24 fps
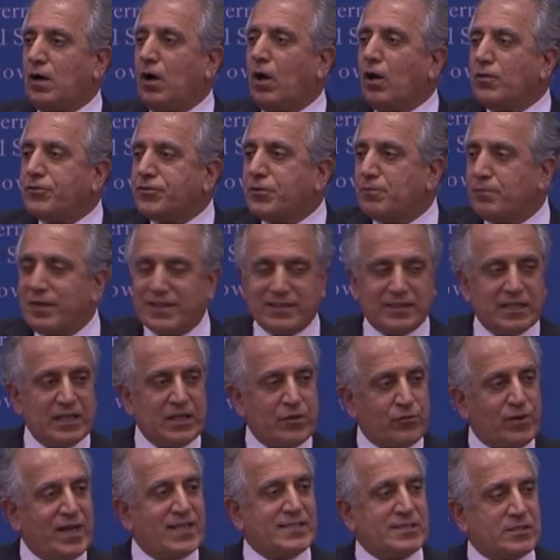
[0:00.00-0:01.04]

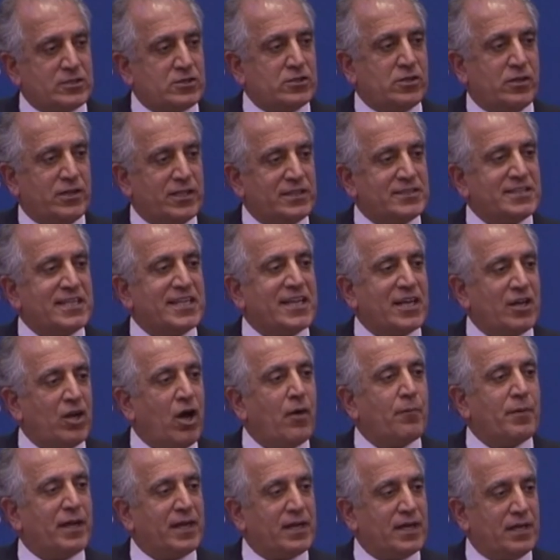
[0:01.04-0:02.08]
ultimately rests on its
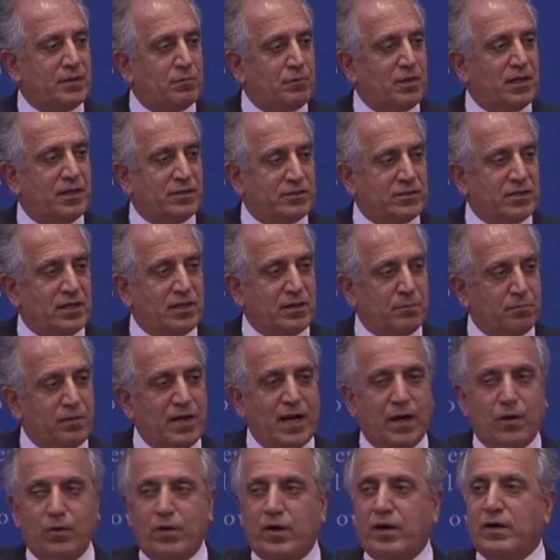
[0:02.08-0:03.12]
economic and military
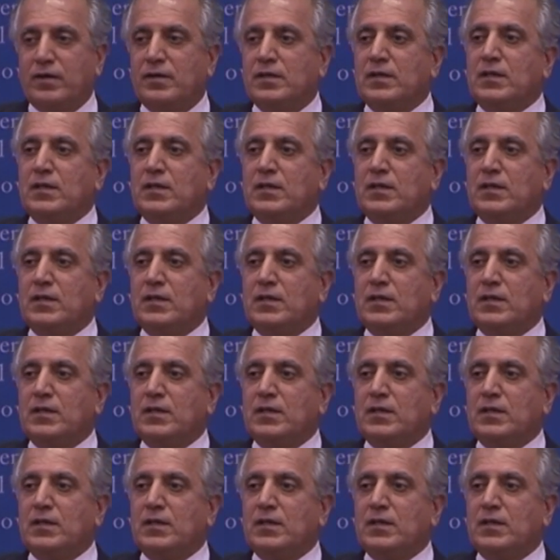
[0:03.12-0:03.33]
power.